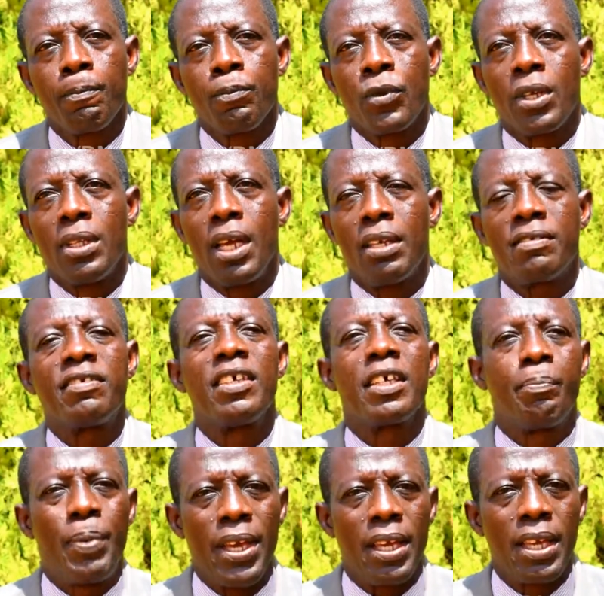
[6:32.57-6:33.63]
the
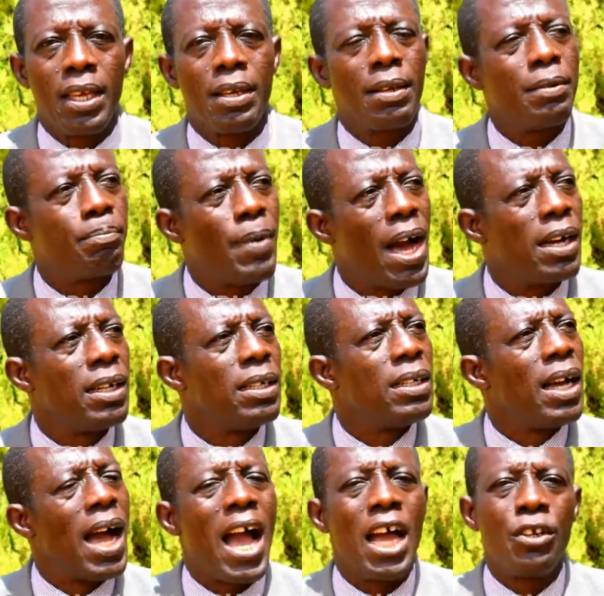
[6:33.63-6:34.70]
sick bay. But
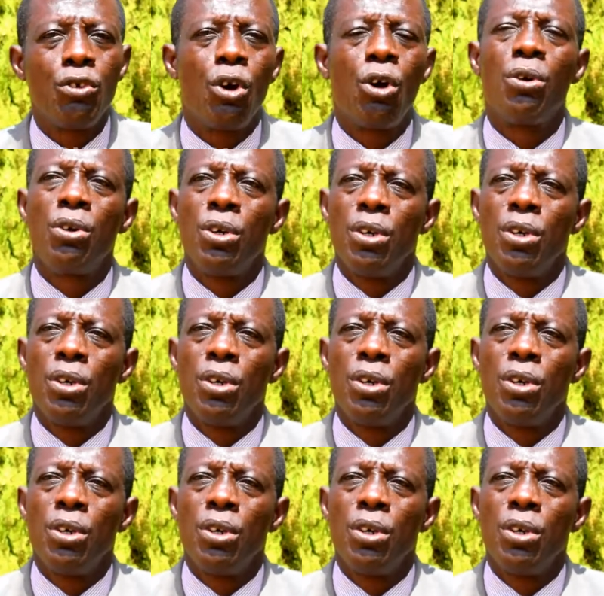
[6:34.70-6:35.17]
I know